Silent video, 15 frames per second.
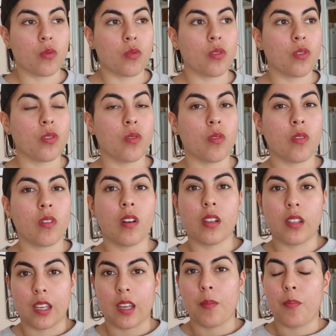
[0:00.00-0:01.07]
through
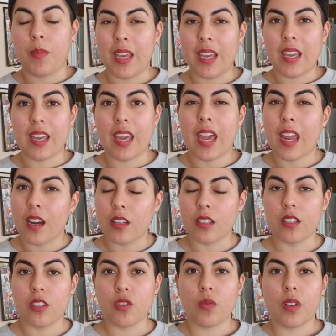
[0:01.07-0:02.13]
like a big hair
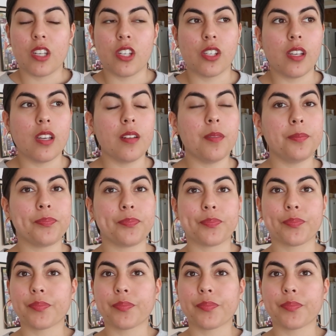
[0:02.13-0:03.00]
situation.